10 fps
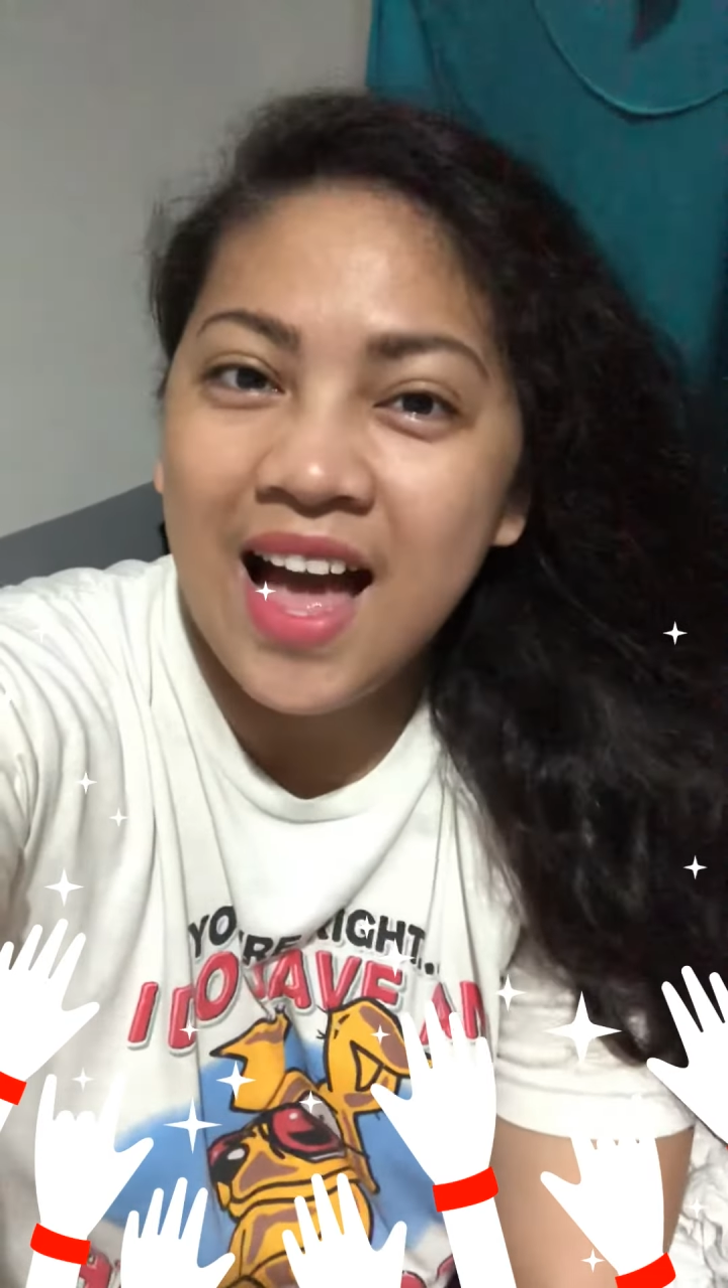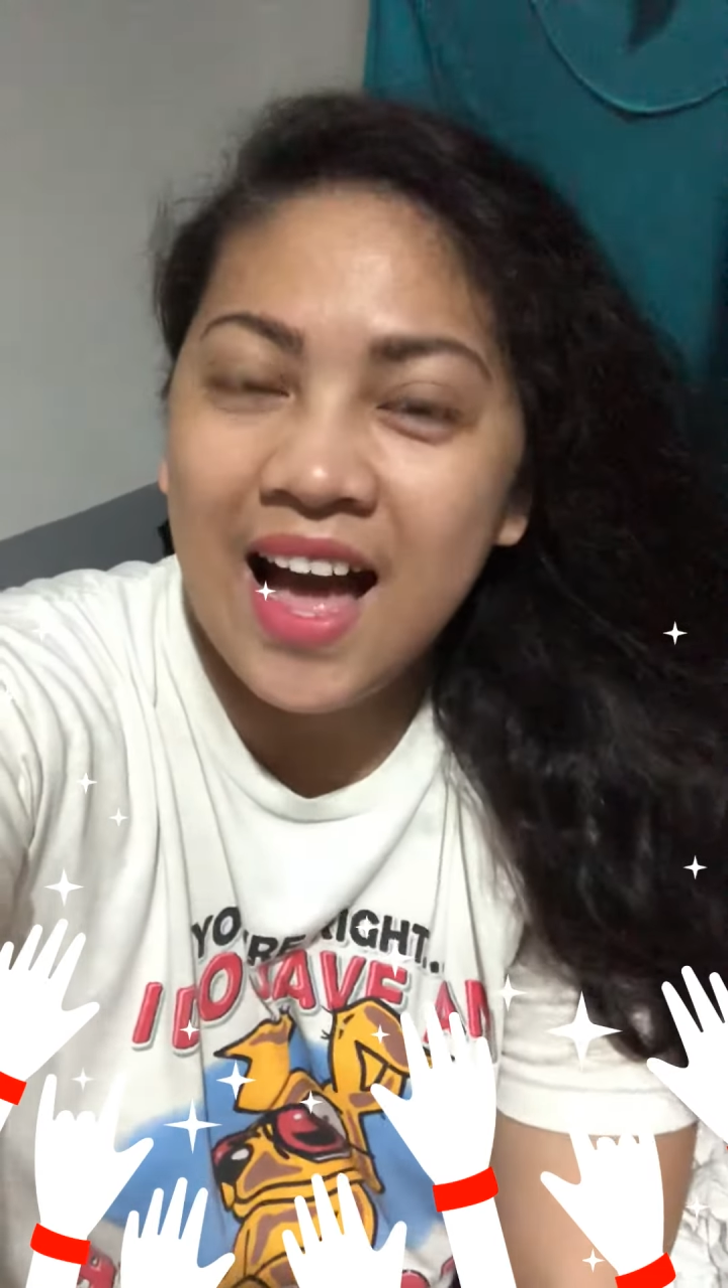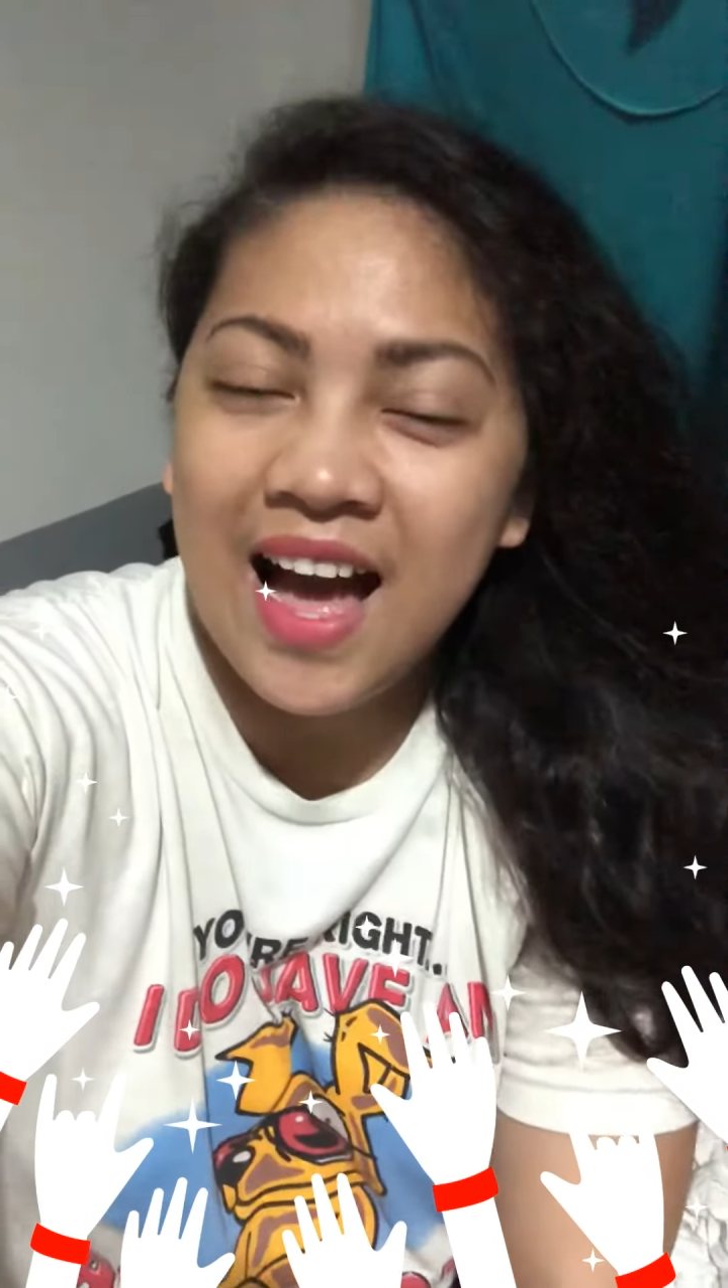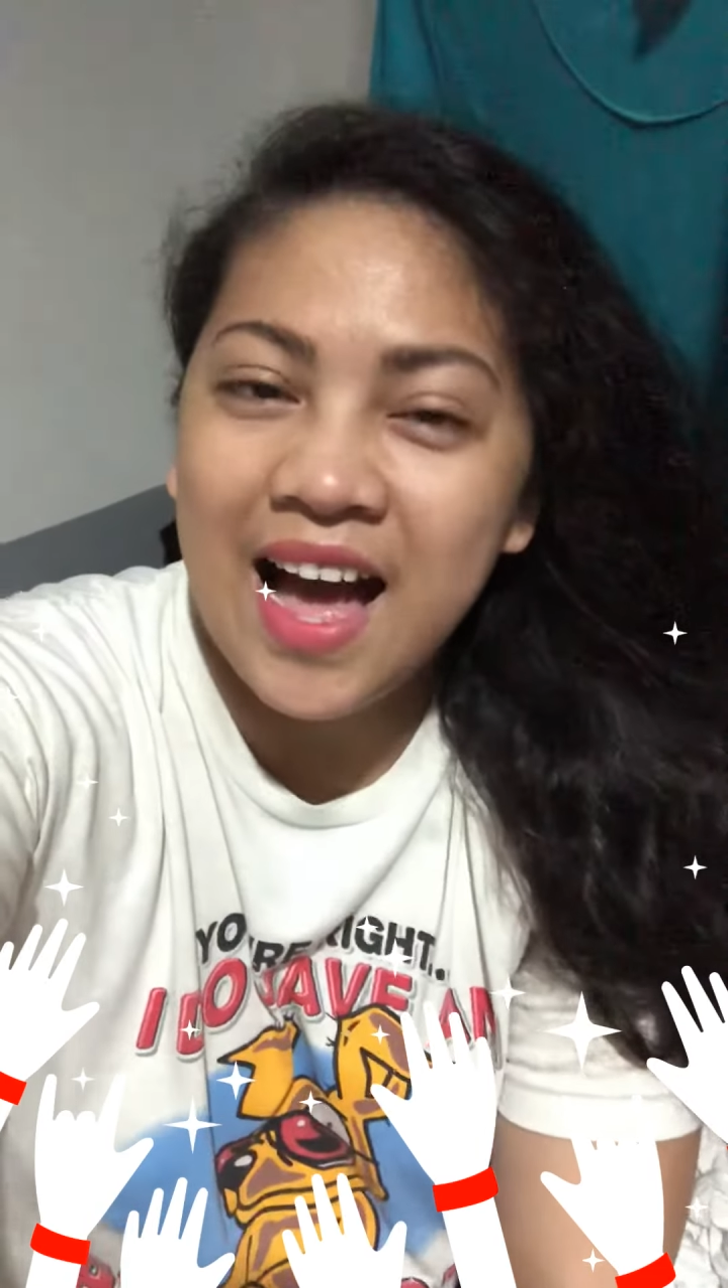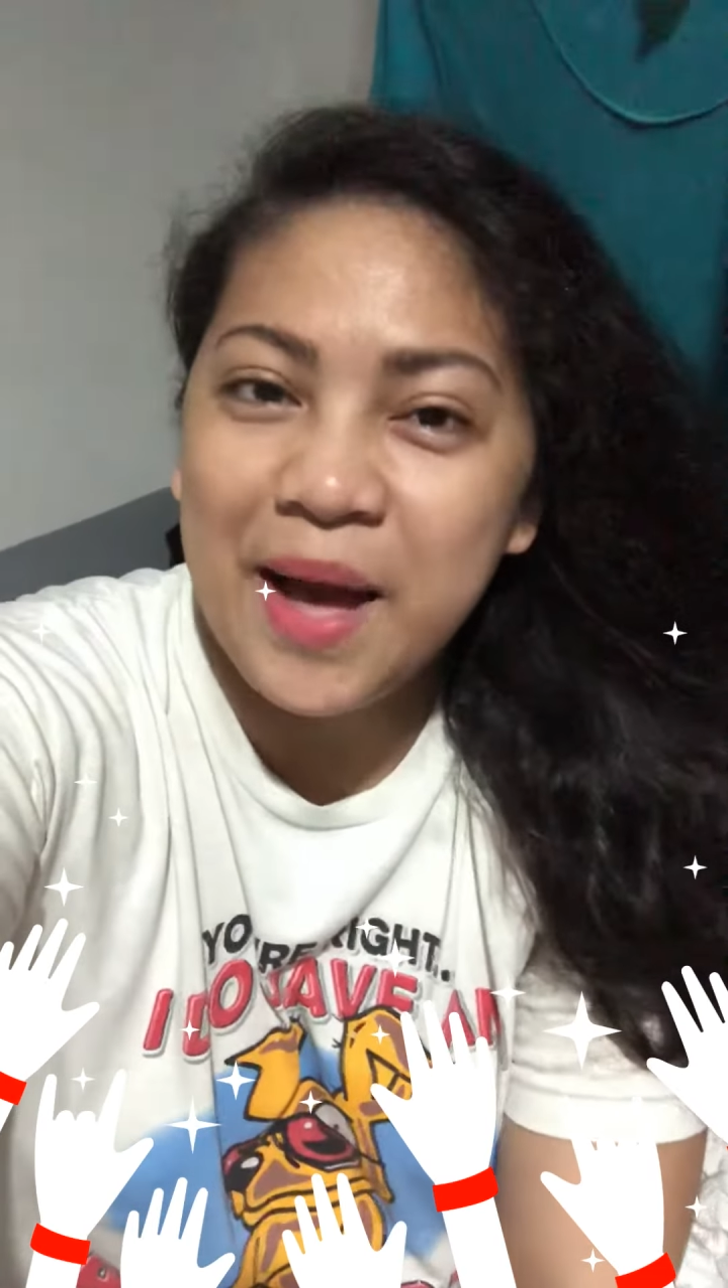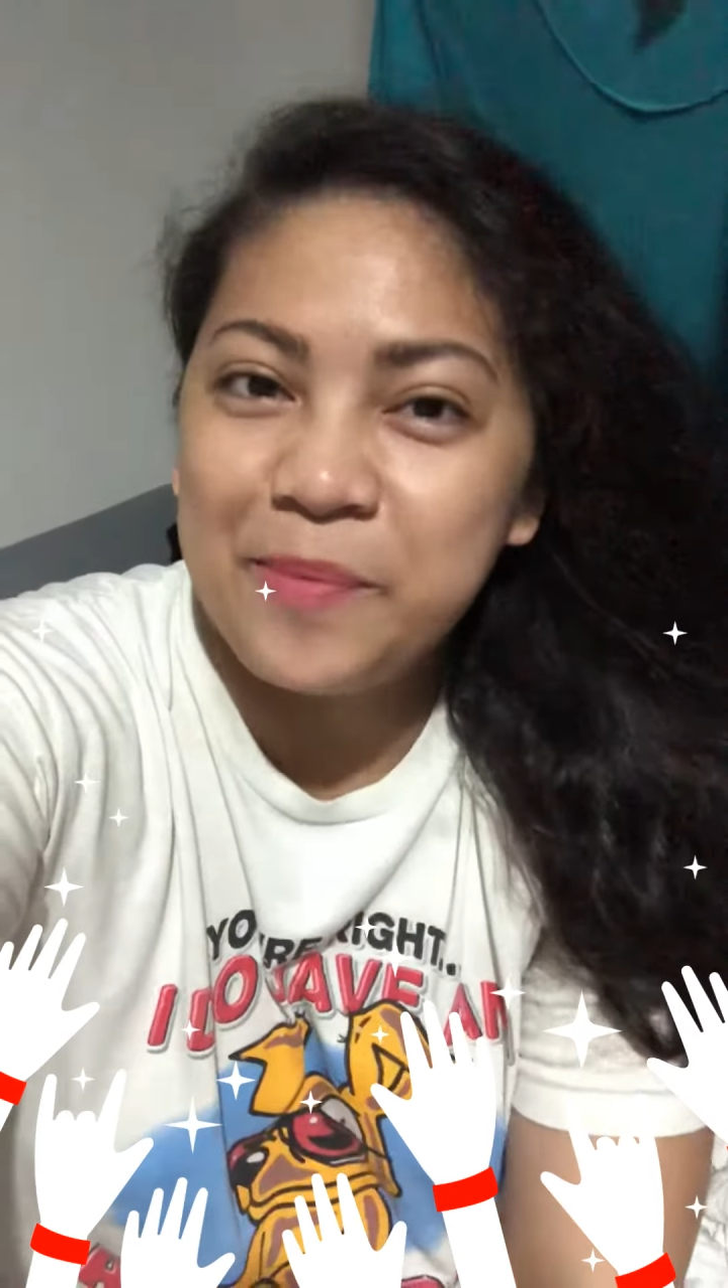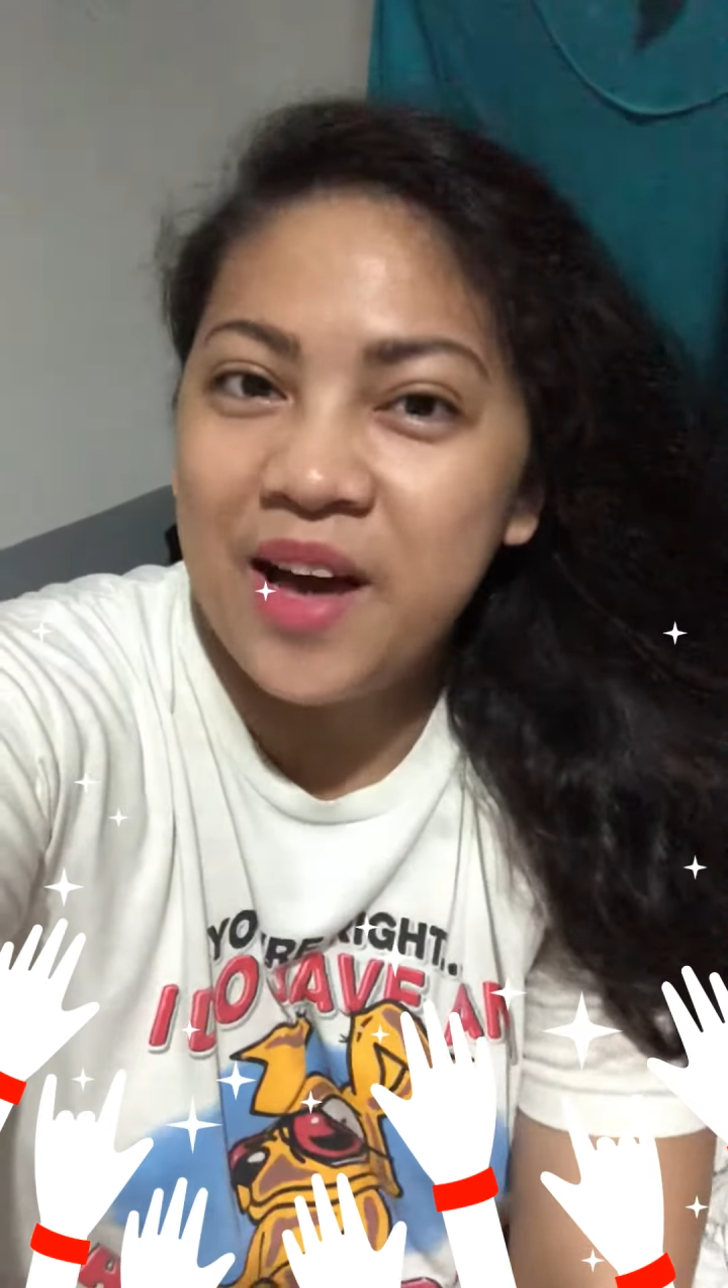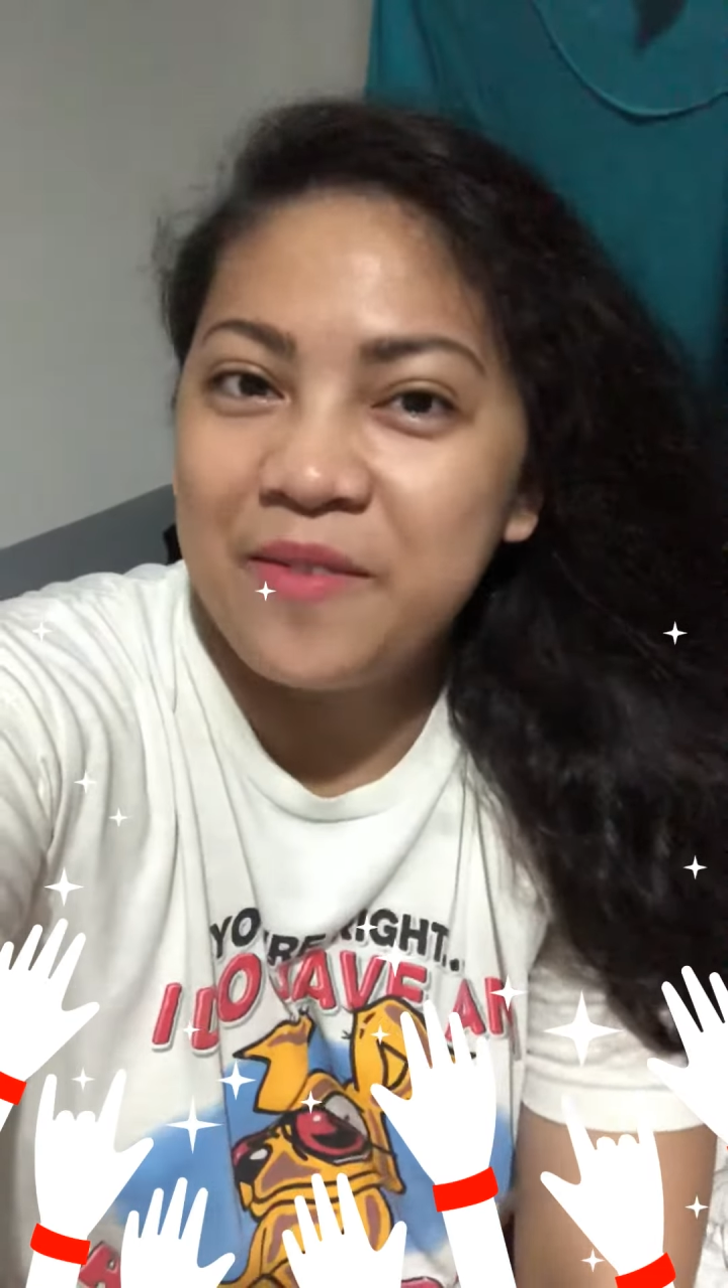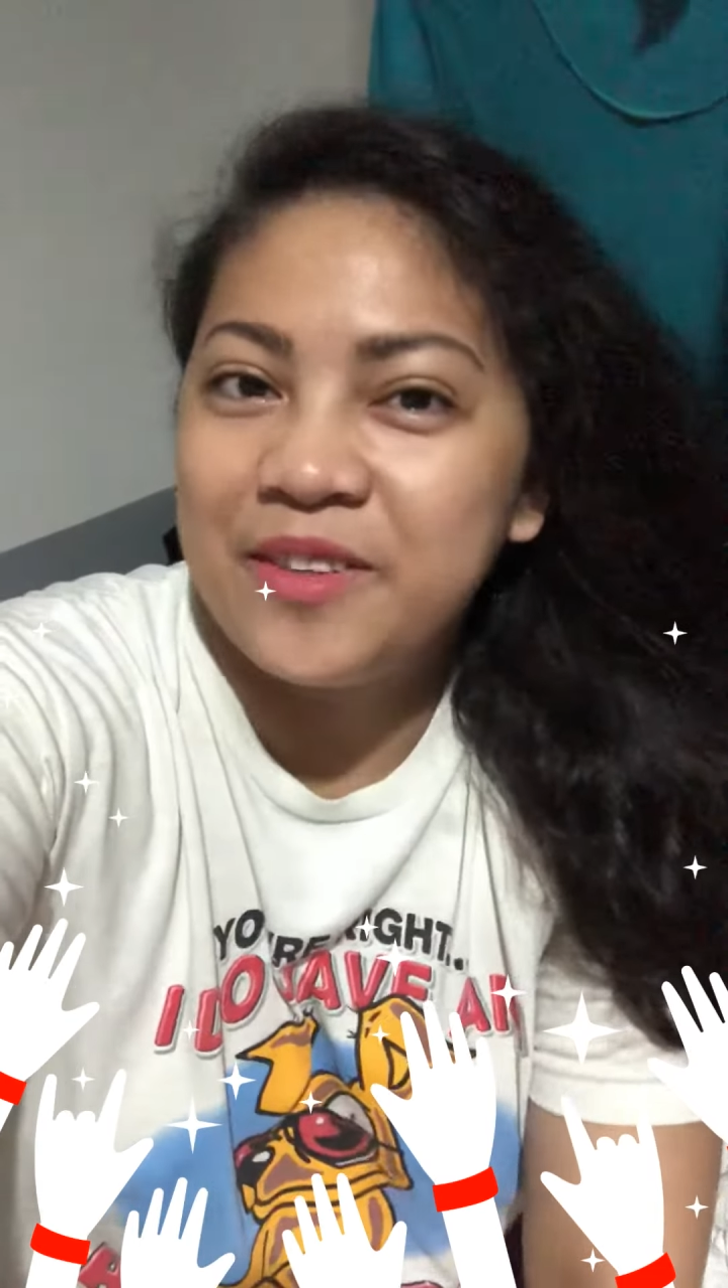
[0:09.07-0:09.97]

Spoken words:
I'm not